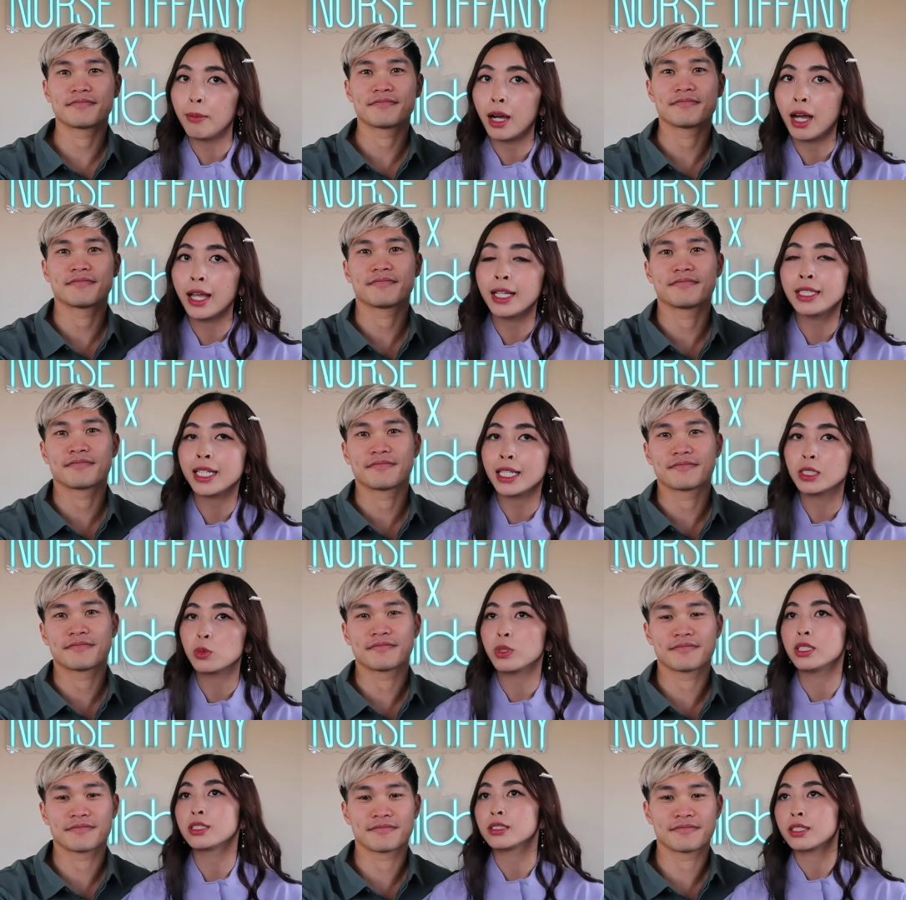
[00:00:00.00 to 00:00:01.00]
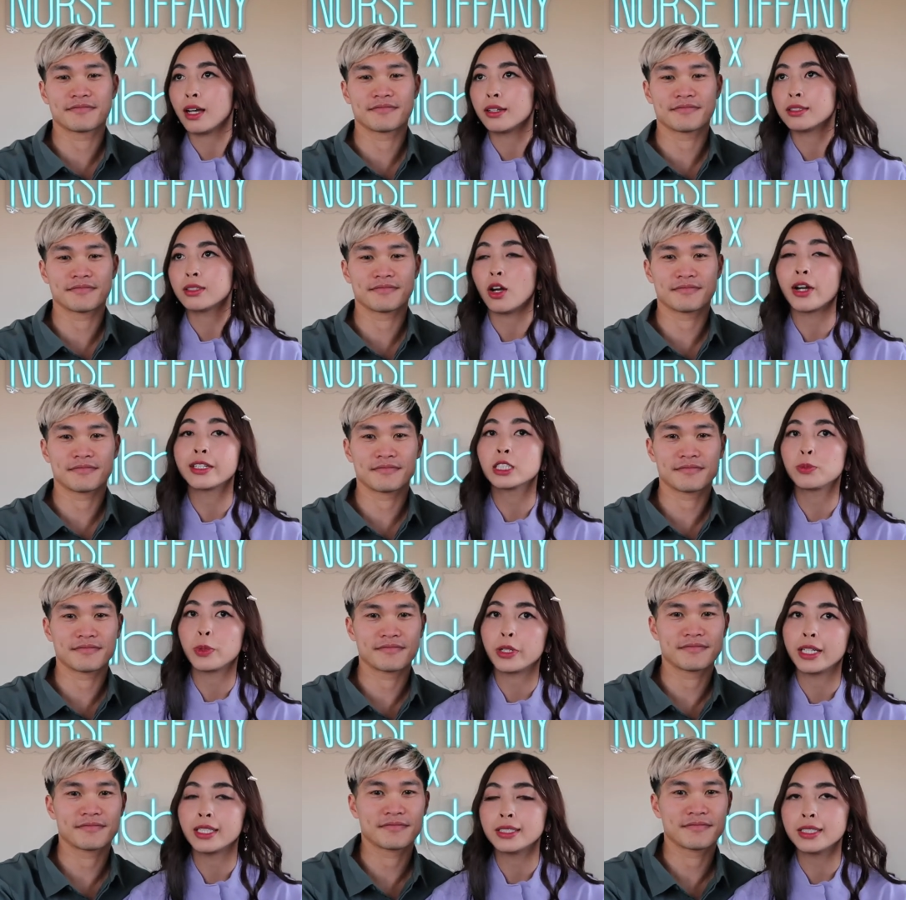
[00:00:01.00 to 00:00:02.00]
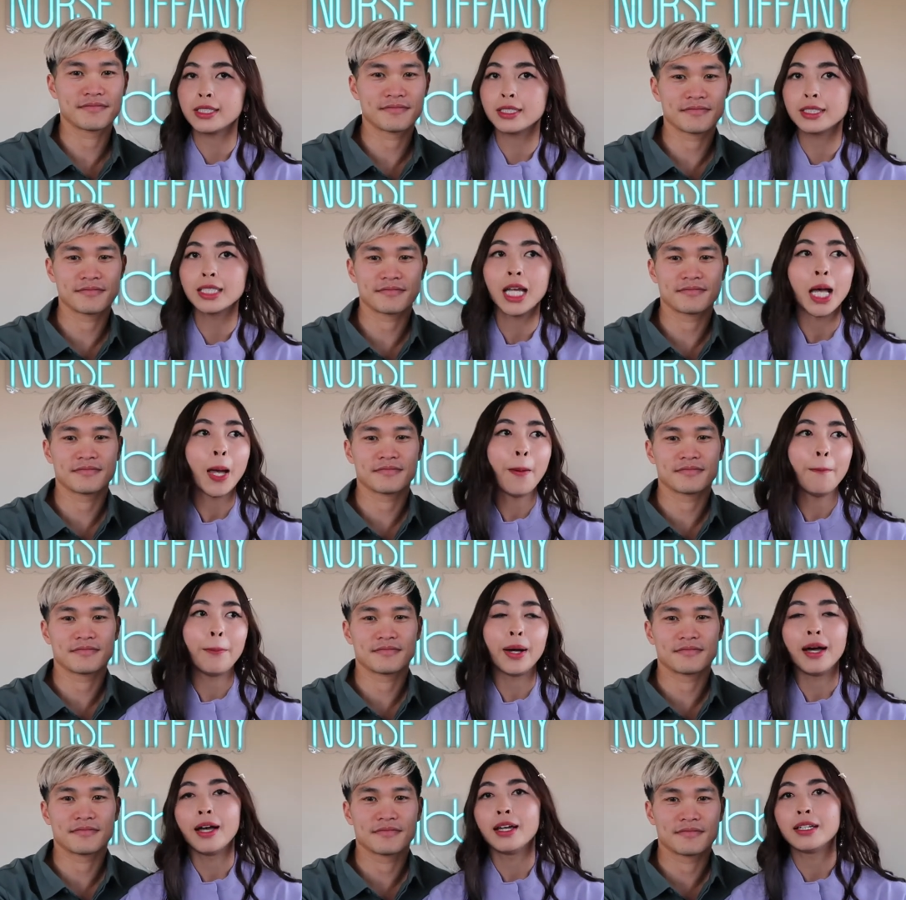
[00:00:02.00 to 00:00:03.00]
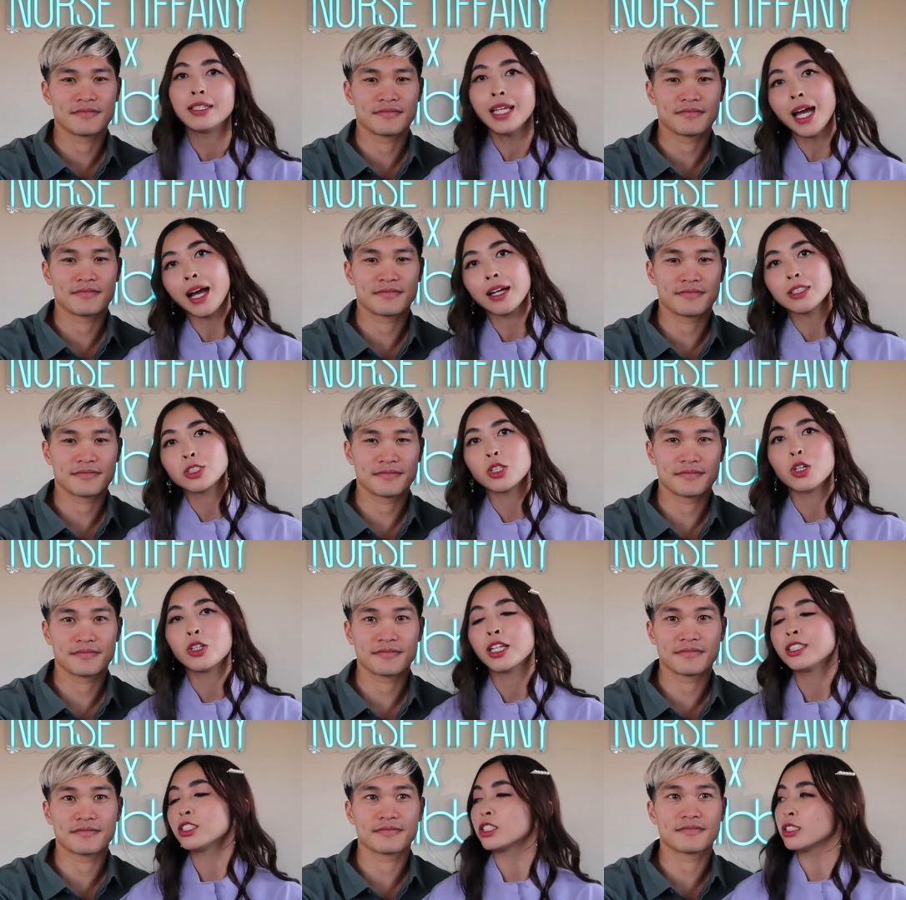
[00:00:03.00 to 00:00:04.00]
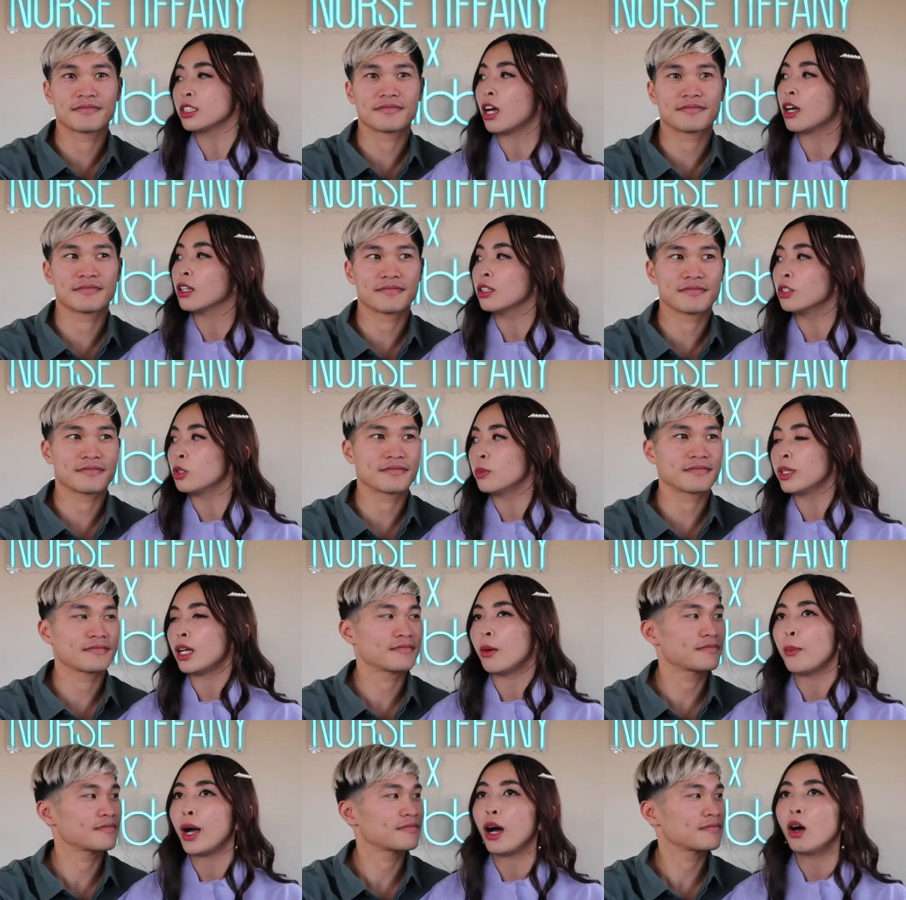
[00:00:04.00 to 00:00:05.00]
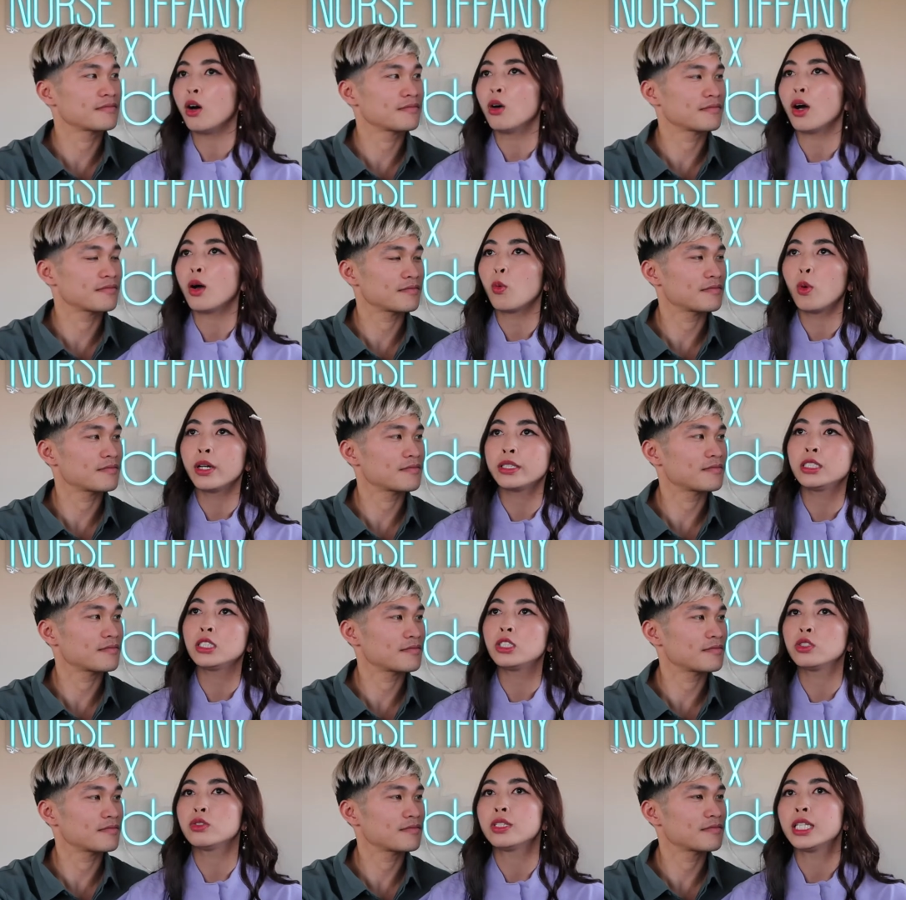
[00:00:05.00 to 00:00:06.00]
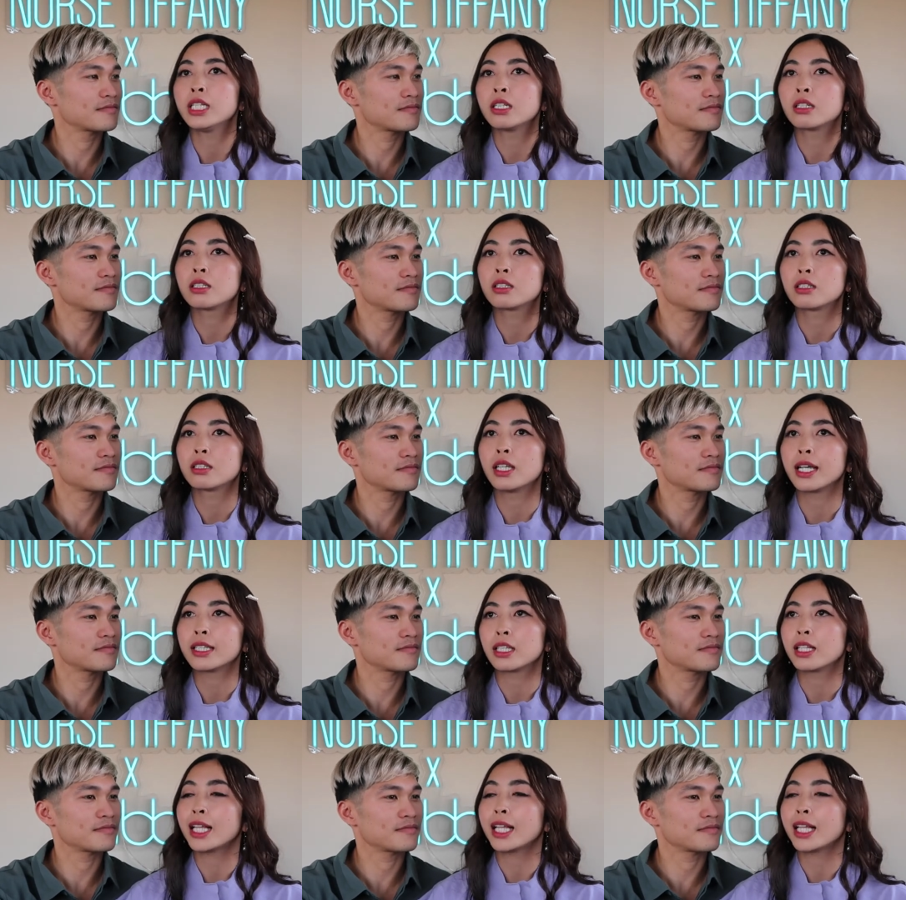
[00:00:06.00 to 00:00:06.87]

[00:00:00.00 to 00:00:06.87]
Speaker 1: mind as we discuss our experiences. But yeah, so let's just talk a little bit about what did you think, like the